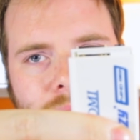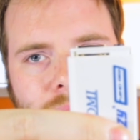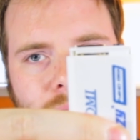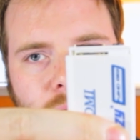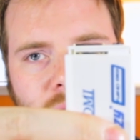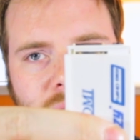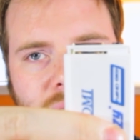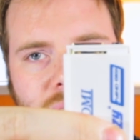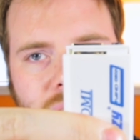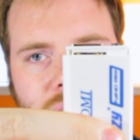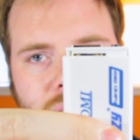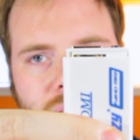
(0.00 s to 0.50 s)

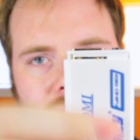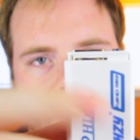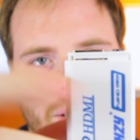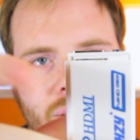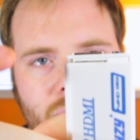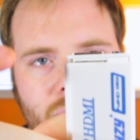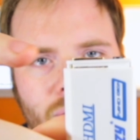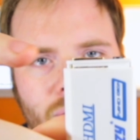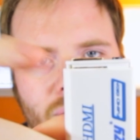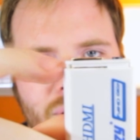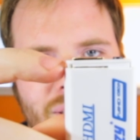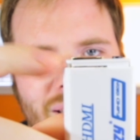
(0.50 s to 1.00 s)
What's
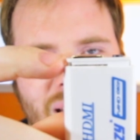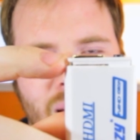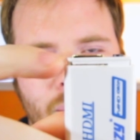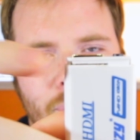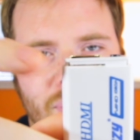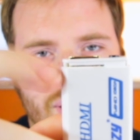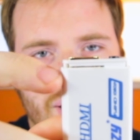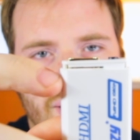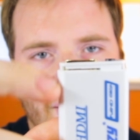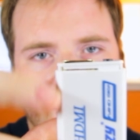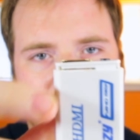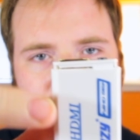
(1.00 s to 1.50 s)

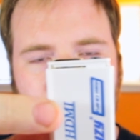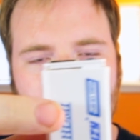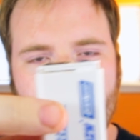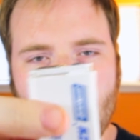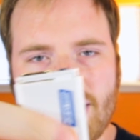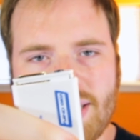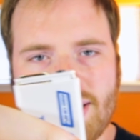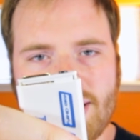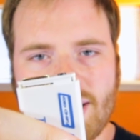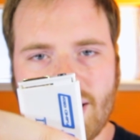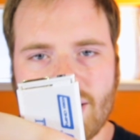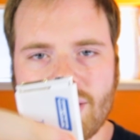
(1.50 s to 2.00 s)
happened there?
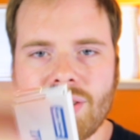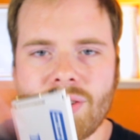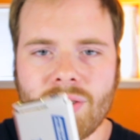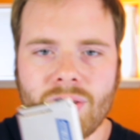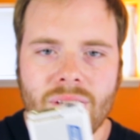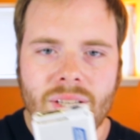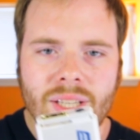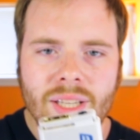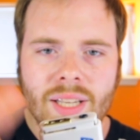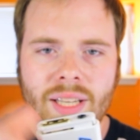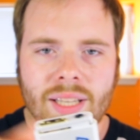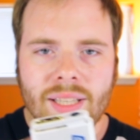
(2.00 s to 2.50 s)
That's not
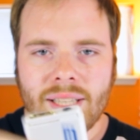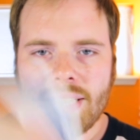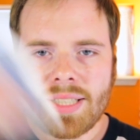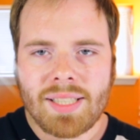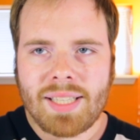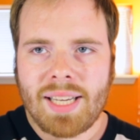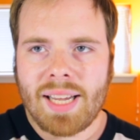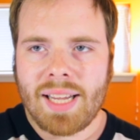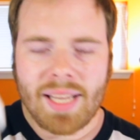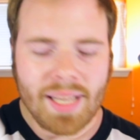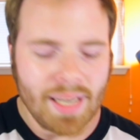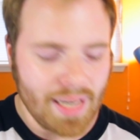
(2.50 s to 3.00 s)
good. Let's
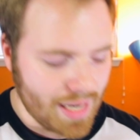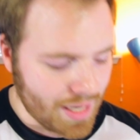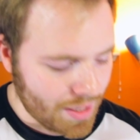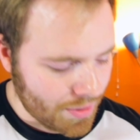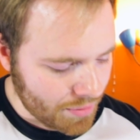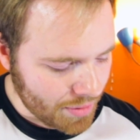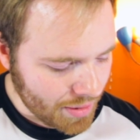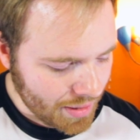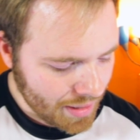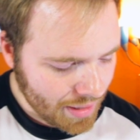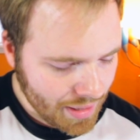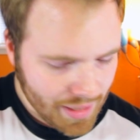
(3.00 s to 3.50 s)
take it
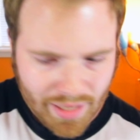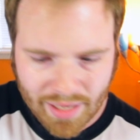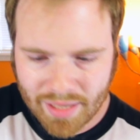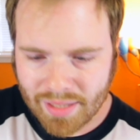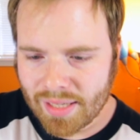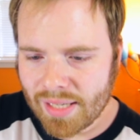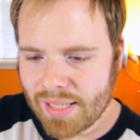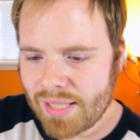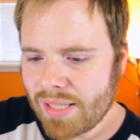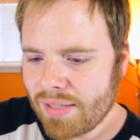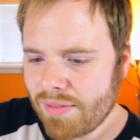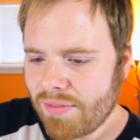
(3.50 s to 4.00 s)
out and
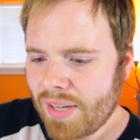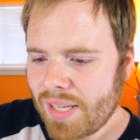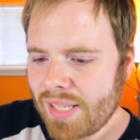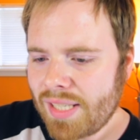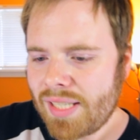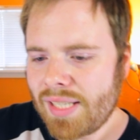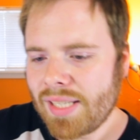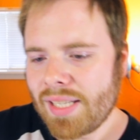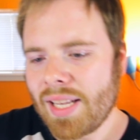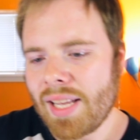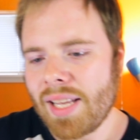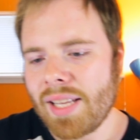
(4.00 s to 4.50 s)
let's
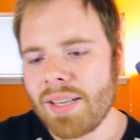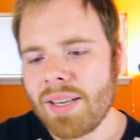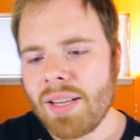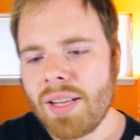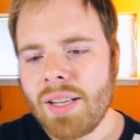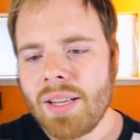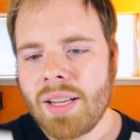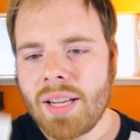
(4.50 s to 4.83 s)
investigate.